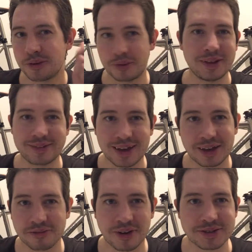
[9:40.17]
when they're
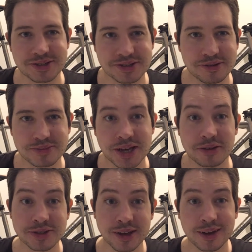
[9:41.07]
taking photos of
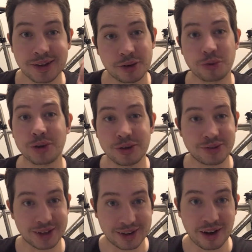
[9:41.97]
themselves, they're all
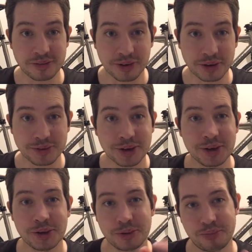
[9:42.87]
using an iPhone
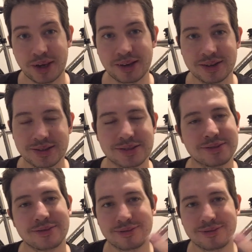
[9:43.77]
because